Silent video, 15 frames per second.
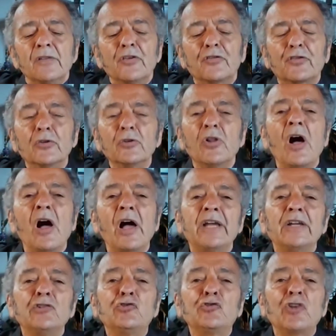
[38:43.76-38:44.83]
There's a
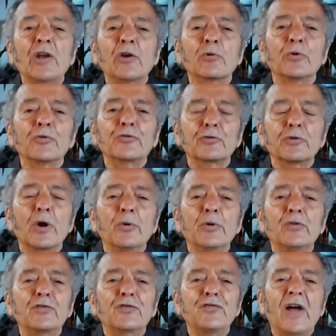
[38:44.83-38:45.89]
line, generals are
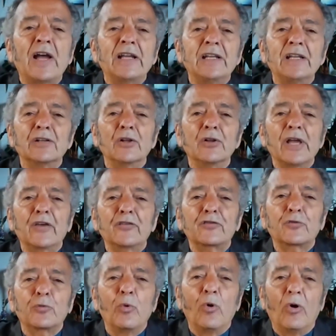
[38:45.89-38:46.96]
always fighting the
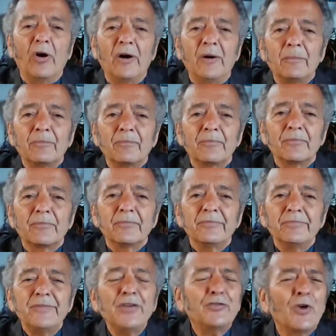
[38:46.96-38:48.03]
last war.
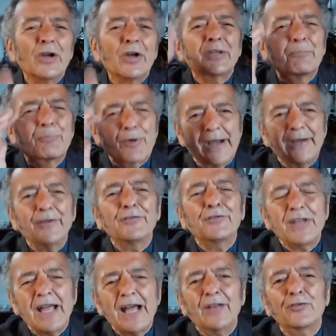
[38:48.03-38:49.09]
These aren't the brightest
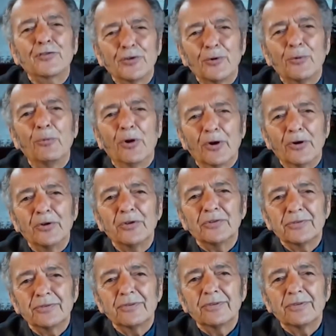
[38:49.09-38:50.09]
cats in the world.